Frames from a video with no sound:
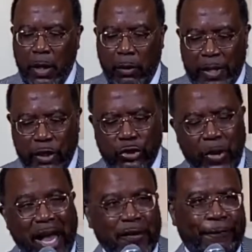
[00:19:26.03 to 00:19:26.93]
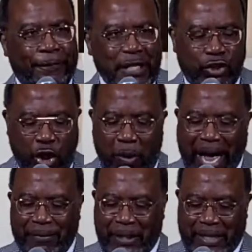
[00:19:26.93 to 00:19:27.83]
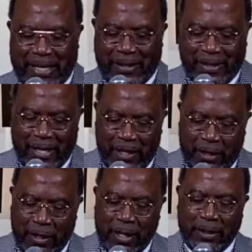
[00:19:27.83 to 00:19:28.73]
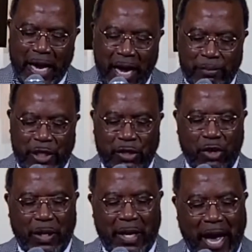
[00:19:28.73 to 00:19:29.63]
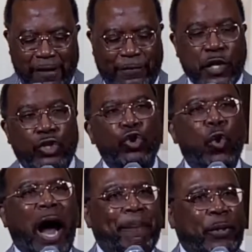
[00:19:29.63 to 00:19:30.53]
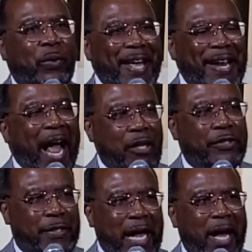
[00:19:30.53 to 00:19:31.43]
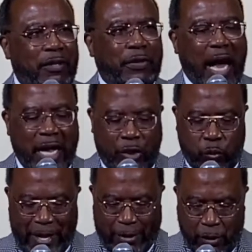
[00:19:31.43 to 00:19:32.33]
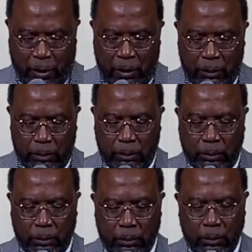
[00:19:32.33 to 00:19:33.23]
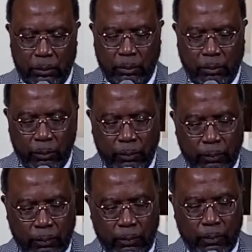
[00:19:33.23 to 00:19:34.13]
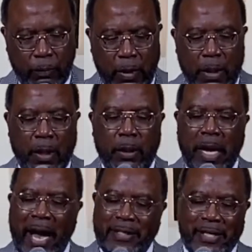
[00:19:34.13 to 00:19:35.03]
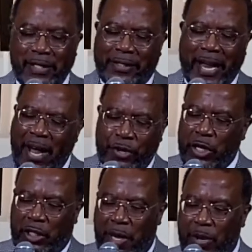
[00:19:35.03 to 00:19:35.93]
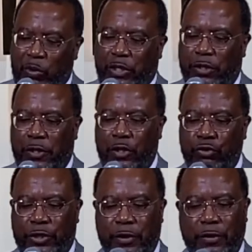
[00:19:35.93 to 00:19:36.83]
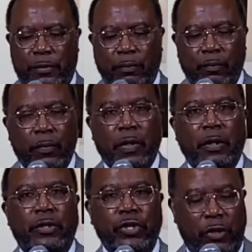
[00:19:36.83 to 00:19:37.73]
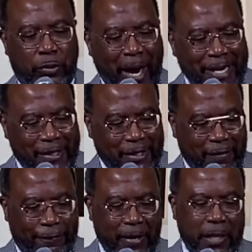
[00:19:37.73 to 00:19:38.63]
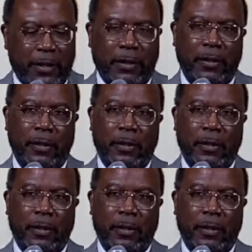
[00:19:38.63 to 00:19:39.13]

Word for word: When you try to fix your after these things times in your life, you operate outside of God's will. Come on. God didn't tell you to come up with your solutions to your crisis of faith.